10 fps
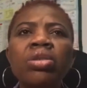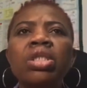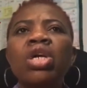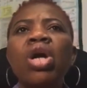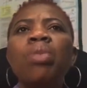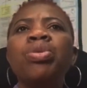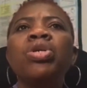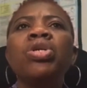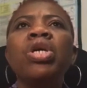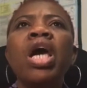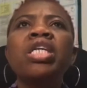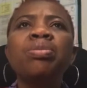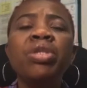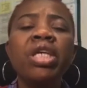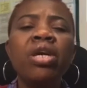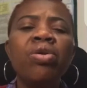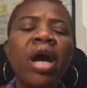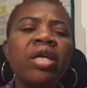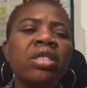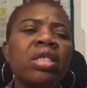therapy, SPA,
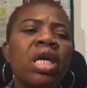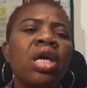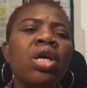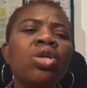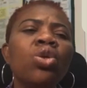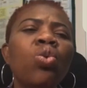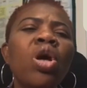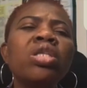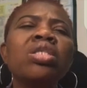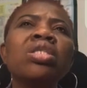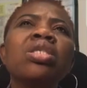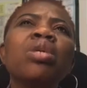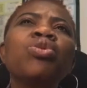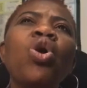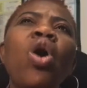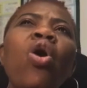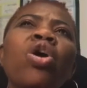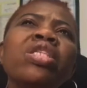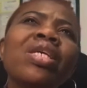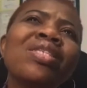right? You want your
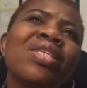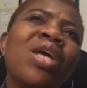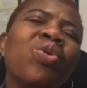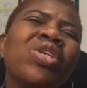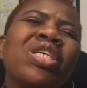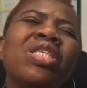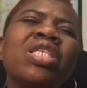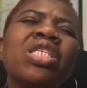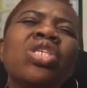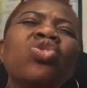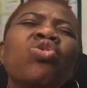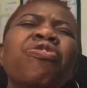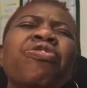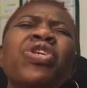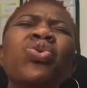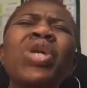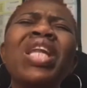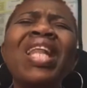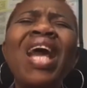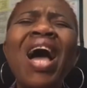audience that are reading this thing to feel
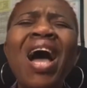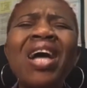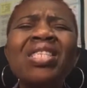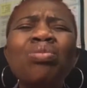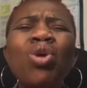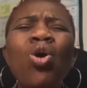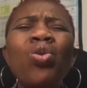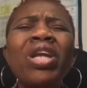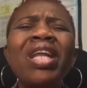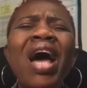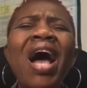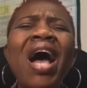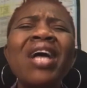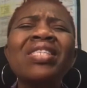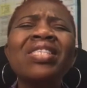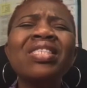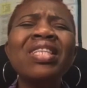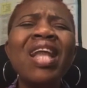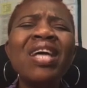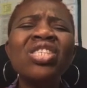relaxed, more relaxed,
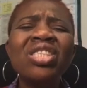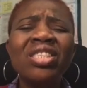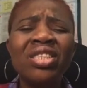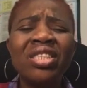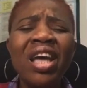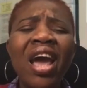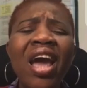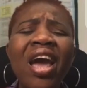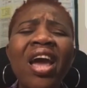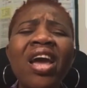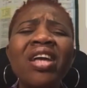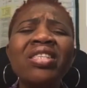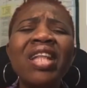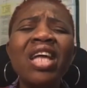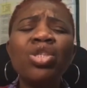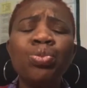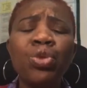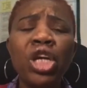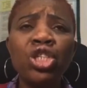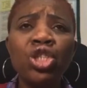less tense, less
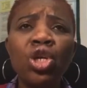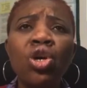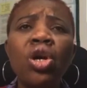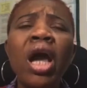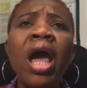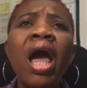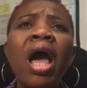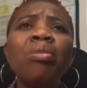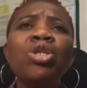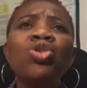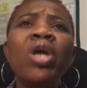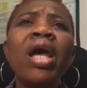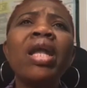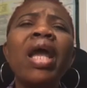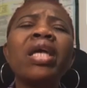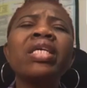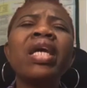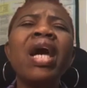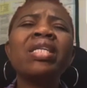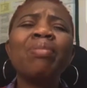pressure. I mean, try and, like,
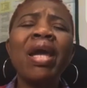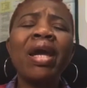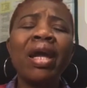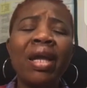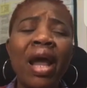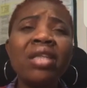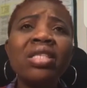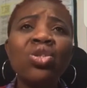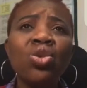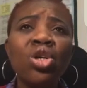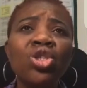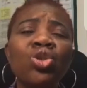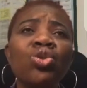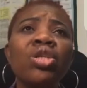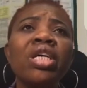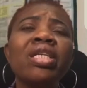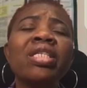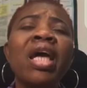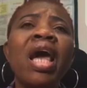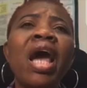as my client is going through
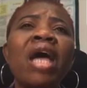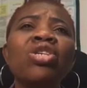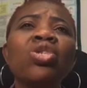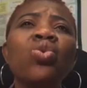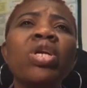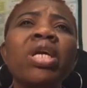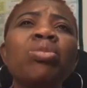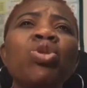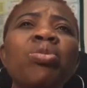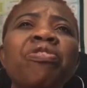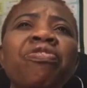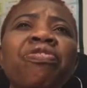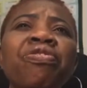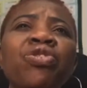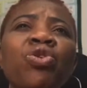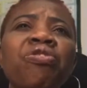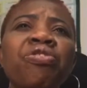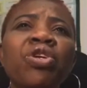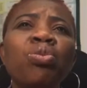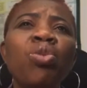this, I just want them to
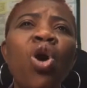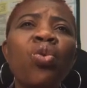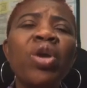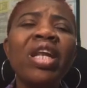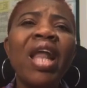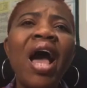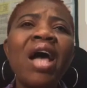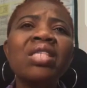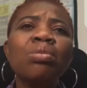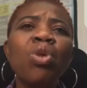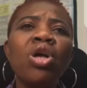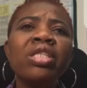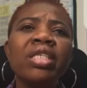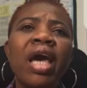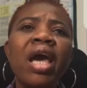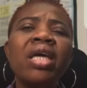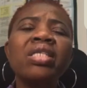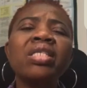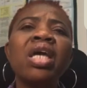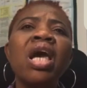feel more relaxed, more
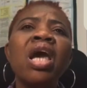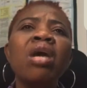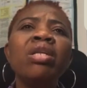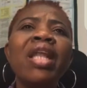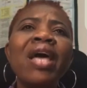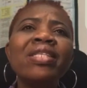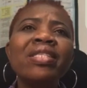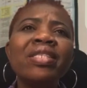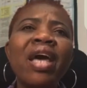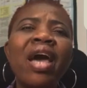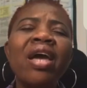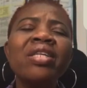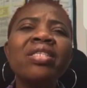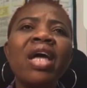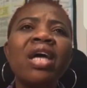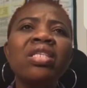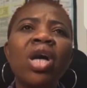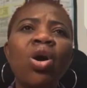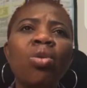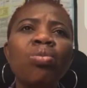tense, less tense, and
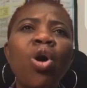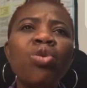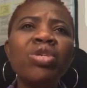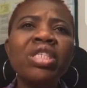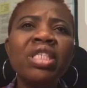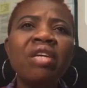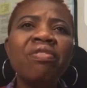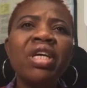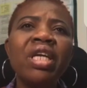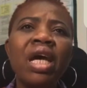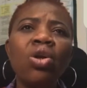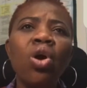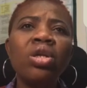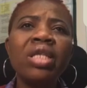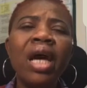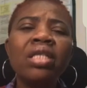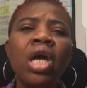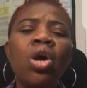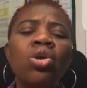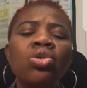more receiving and all that.
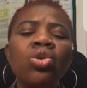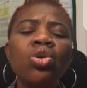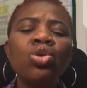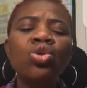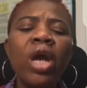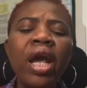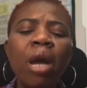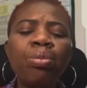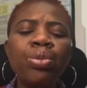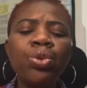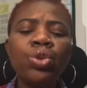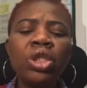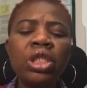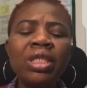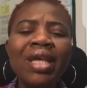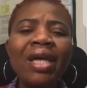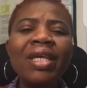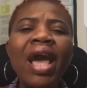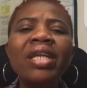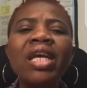So you try and put
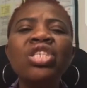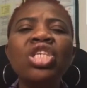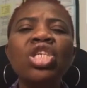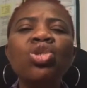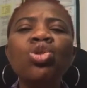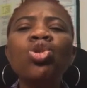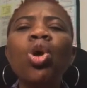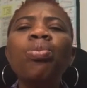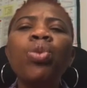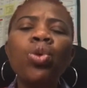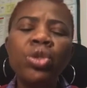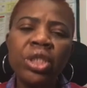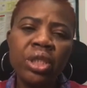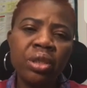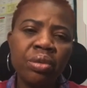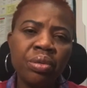that energy into your posts,